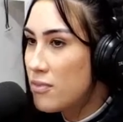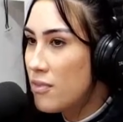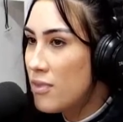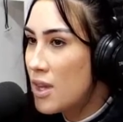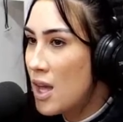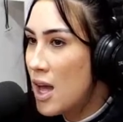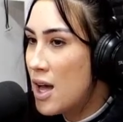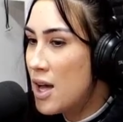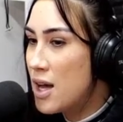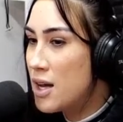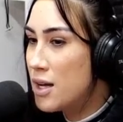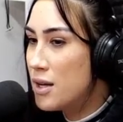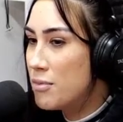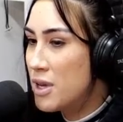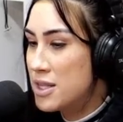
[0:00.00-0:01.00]

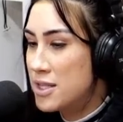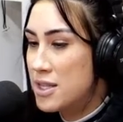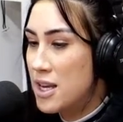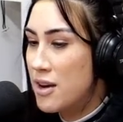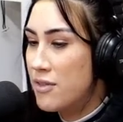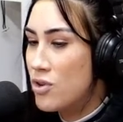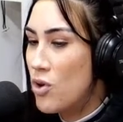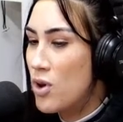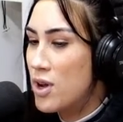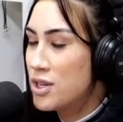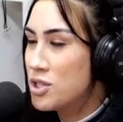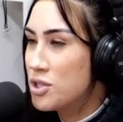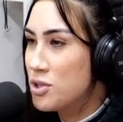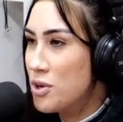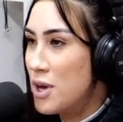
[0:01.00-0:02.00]
Instead of going
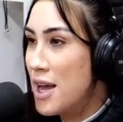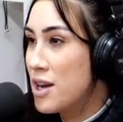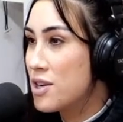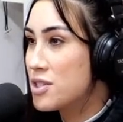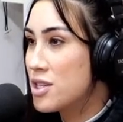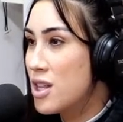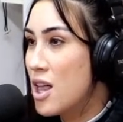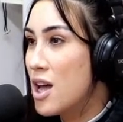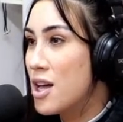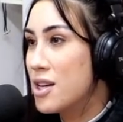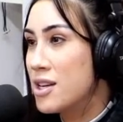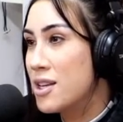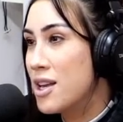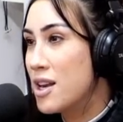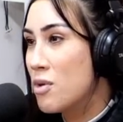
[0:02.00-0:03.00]
to a hair salon
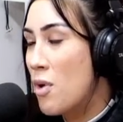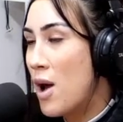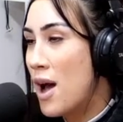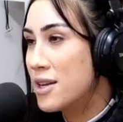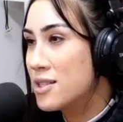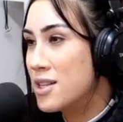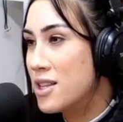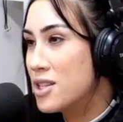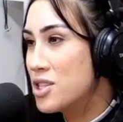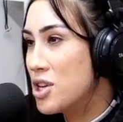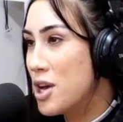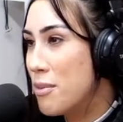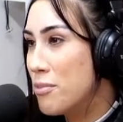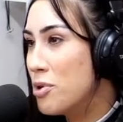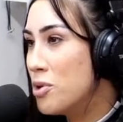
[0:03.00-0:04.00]
and getting wax at the
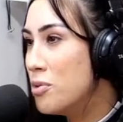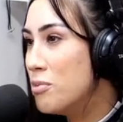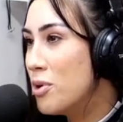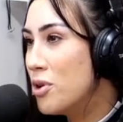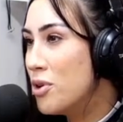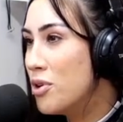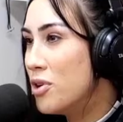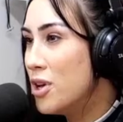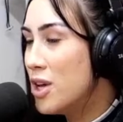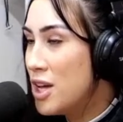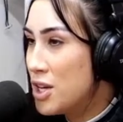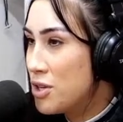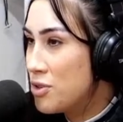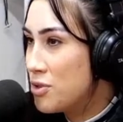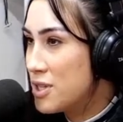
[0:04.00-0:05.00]
shampoo bowl,
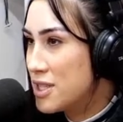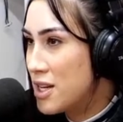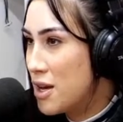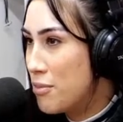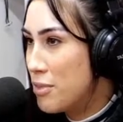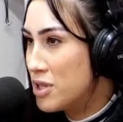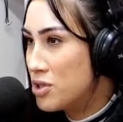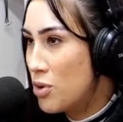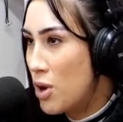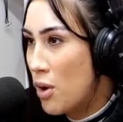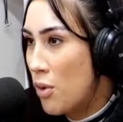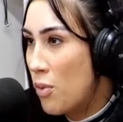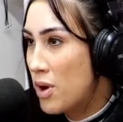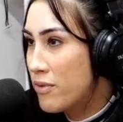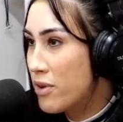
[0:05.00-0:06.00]
you get to come into
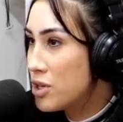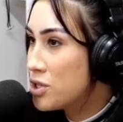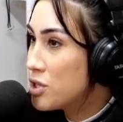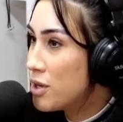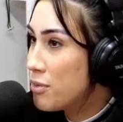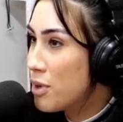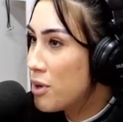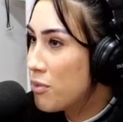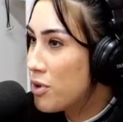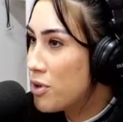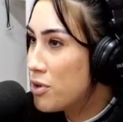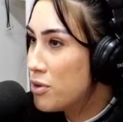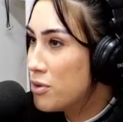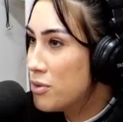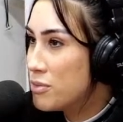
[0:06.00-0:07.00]
one of our treatment
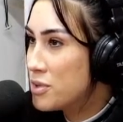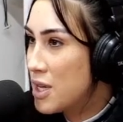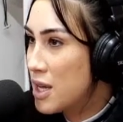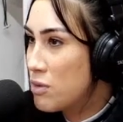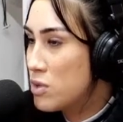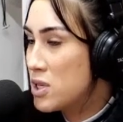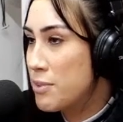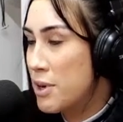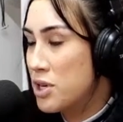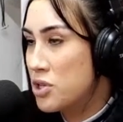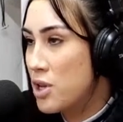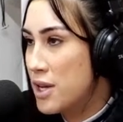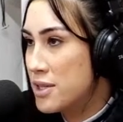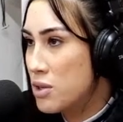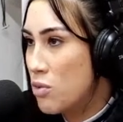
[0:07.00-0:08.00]
rooms, and we
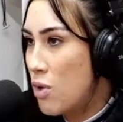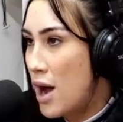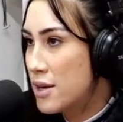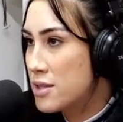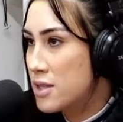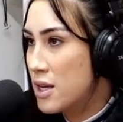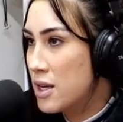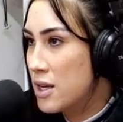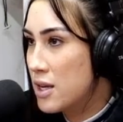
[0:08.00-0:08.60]
specialize in waxing.